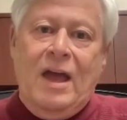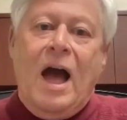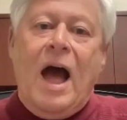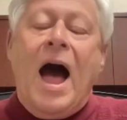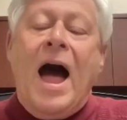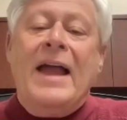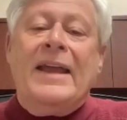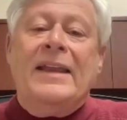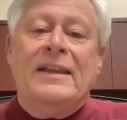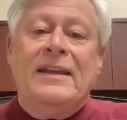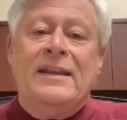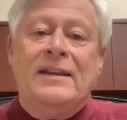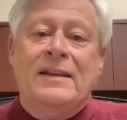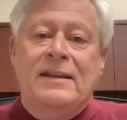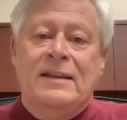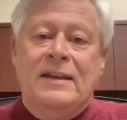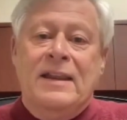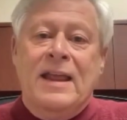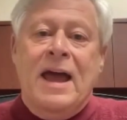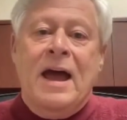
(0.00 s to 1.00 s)
I need
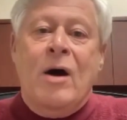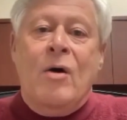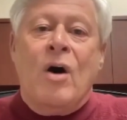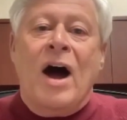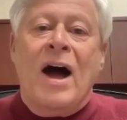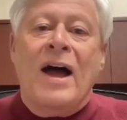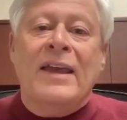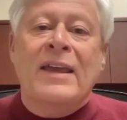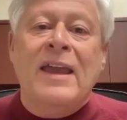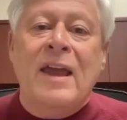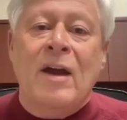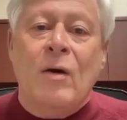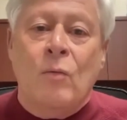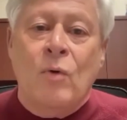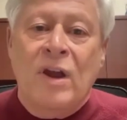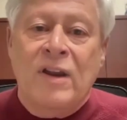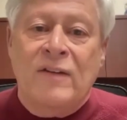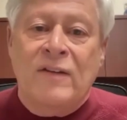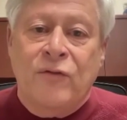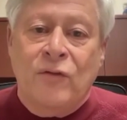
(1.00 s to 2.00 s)
it now. I can't
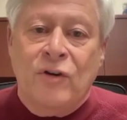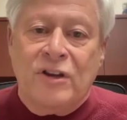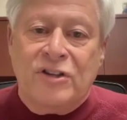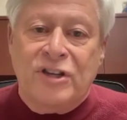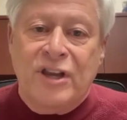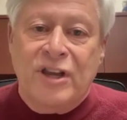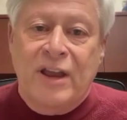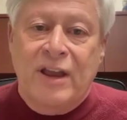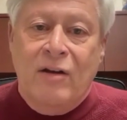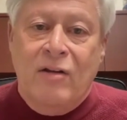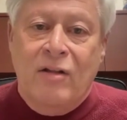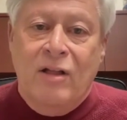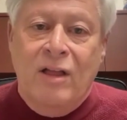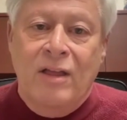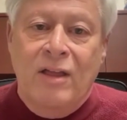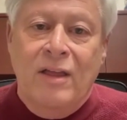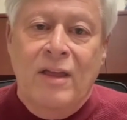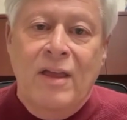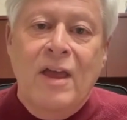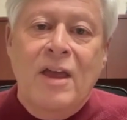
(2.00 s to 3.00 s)
wait for a sale.
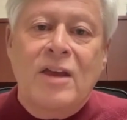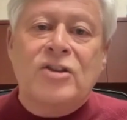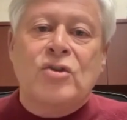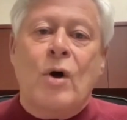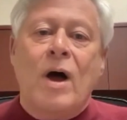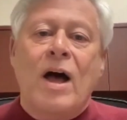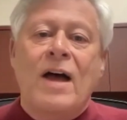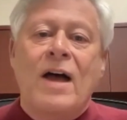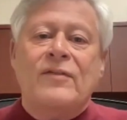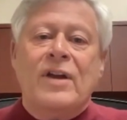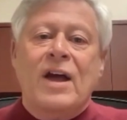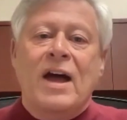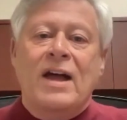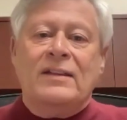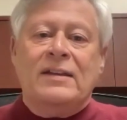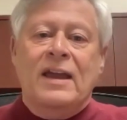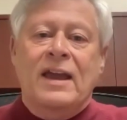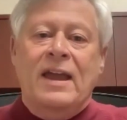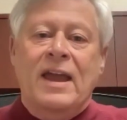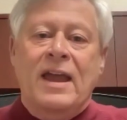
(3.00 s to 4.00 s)
So I've got
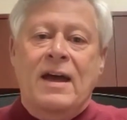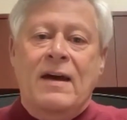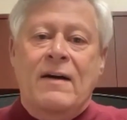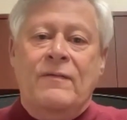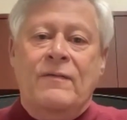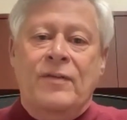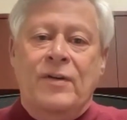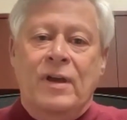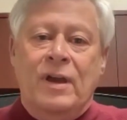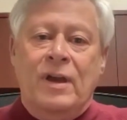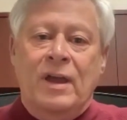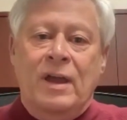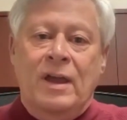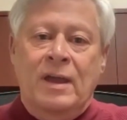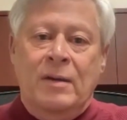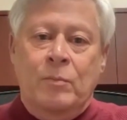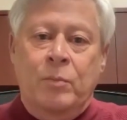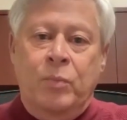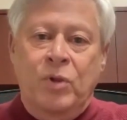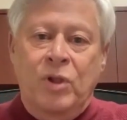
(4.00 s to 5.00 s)
to have
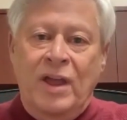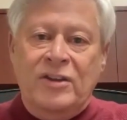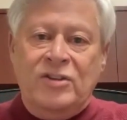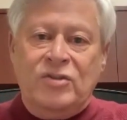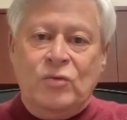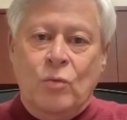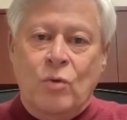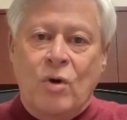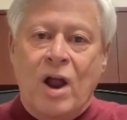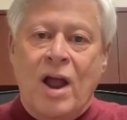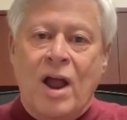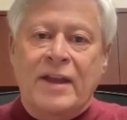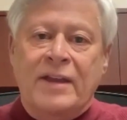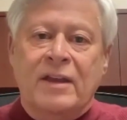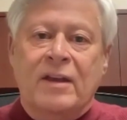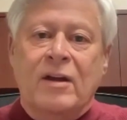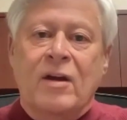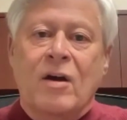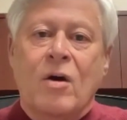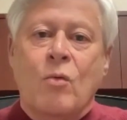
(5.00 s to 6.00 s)
a place where I
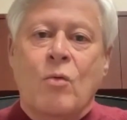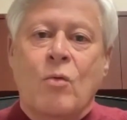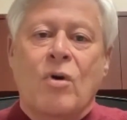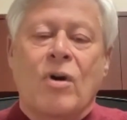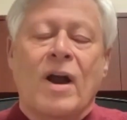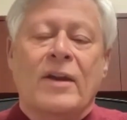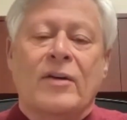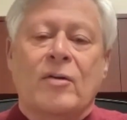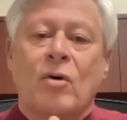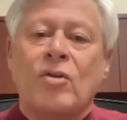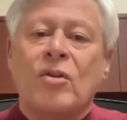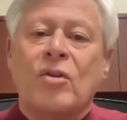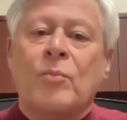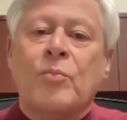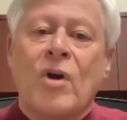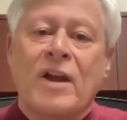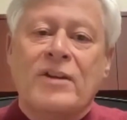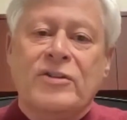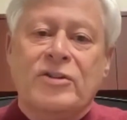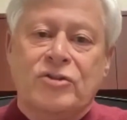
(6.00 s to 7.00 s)
can go, where I know the
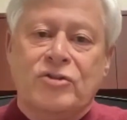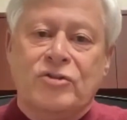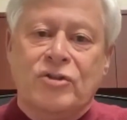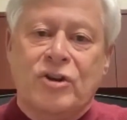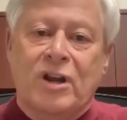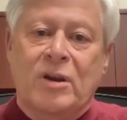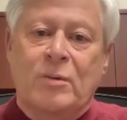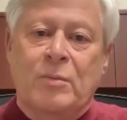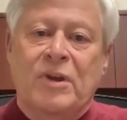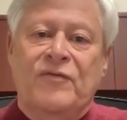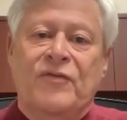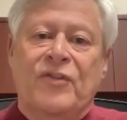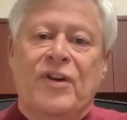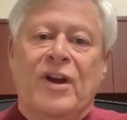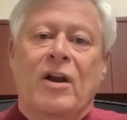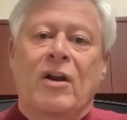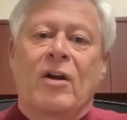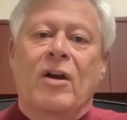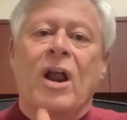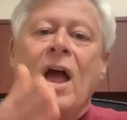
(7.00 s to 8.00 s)
prices are going to be
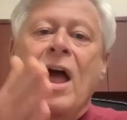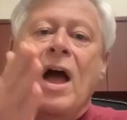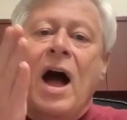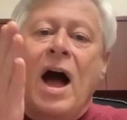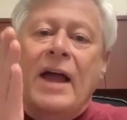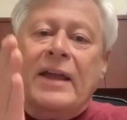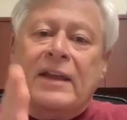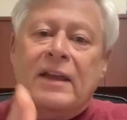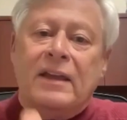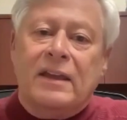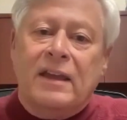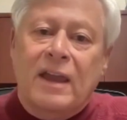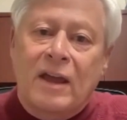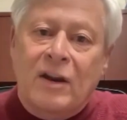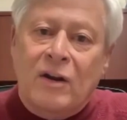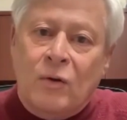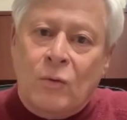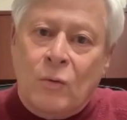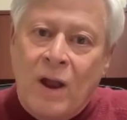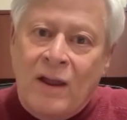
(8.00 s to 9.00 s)
fair. I can get
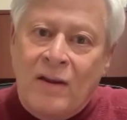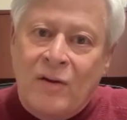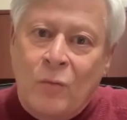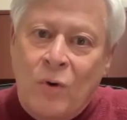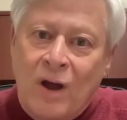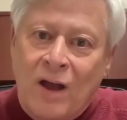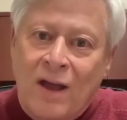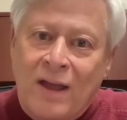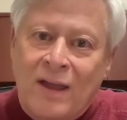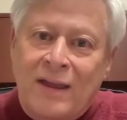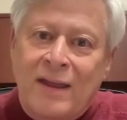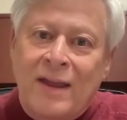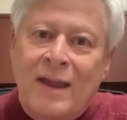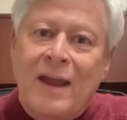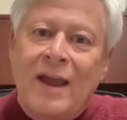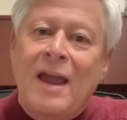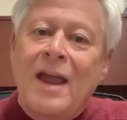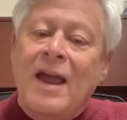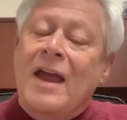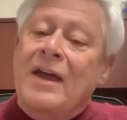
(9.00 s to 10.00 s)
it right away.
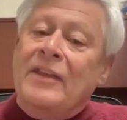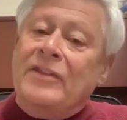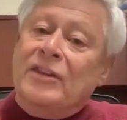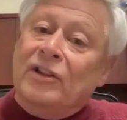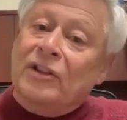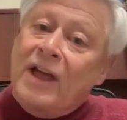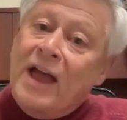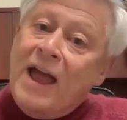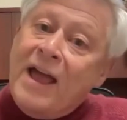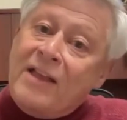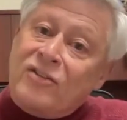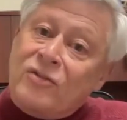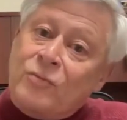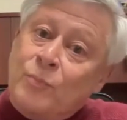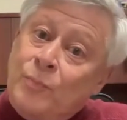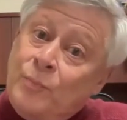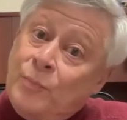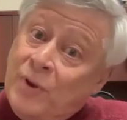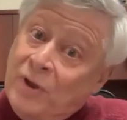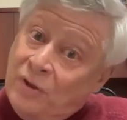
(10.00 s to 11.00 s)
And the last
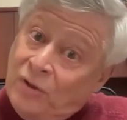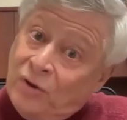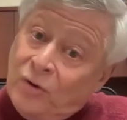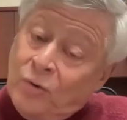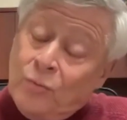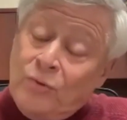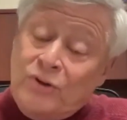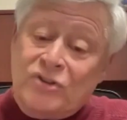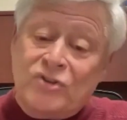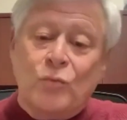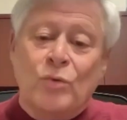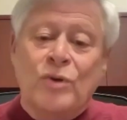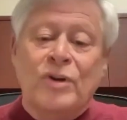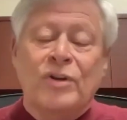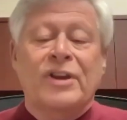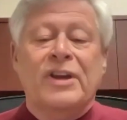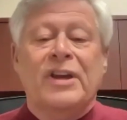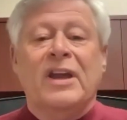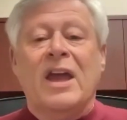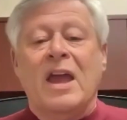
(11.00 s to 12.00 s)
pillar, which
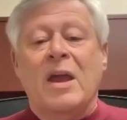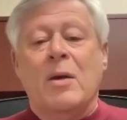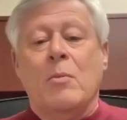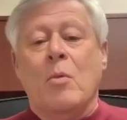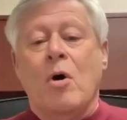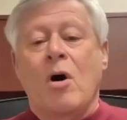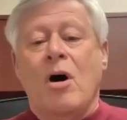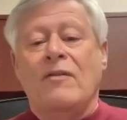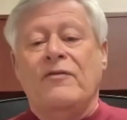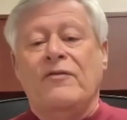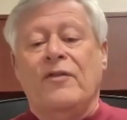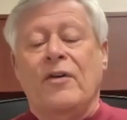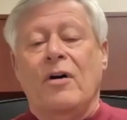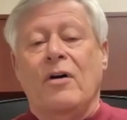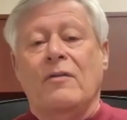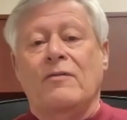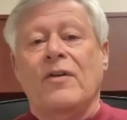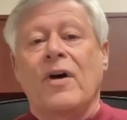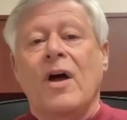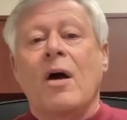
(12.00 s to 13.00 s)
really came off
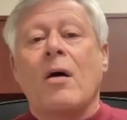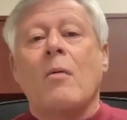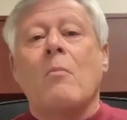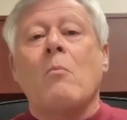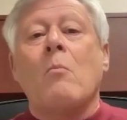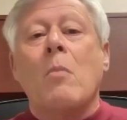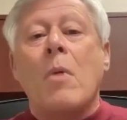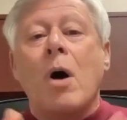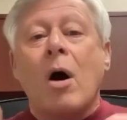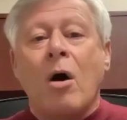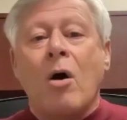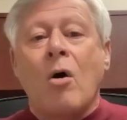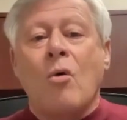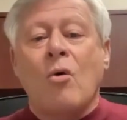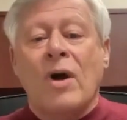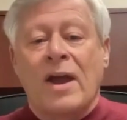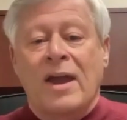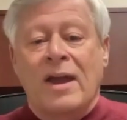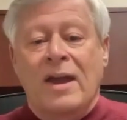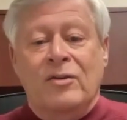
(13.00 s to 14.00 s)
of
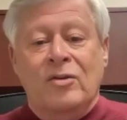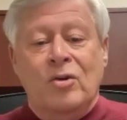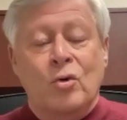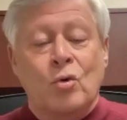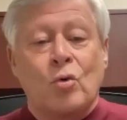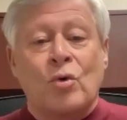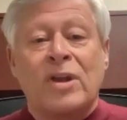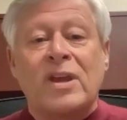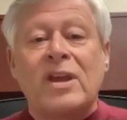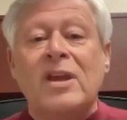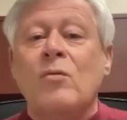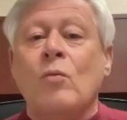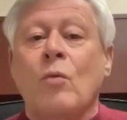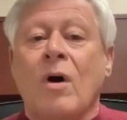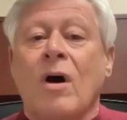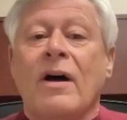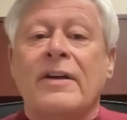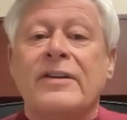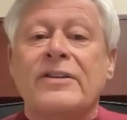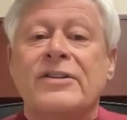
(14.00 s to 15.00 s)
Mo and who he
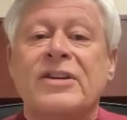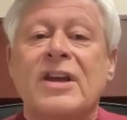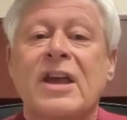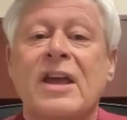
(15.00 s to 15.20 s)
was,